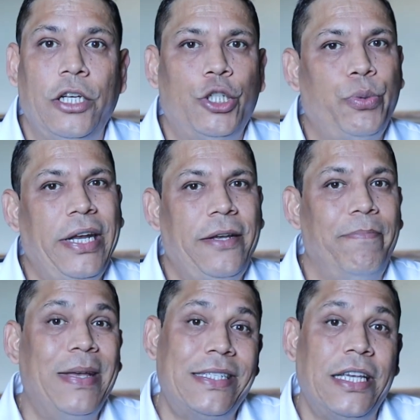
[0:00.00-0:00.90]
Sweat
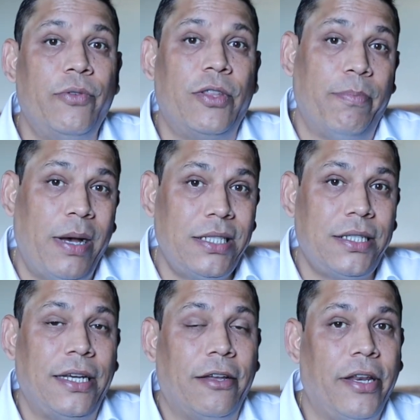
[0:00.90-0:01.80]
mixing with
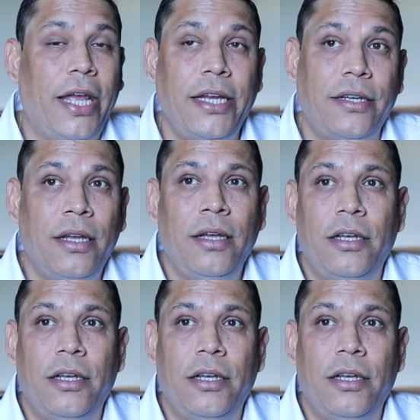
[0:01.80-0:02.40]
musk can create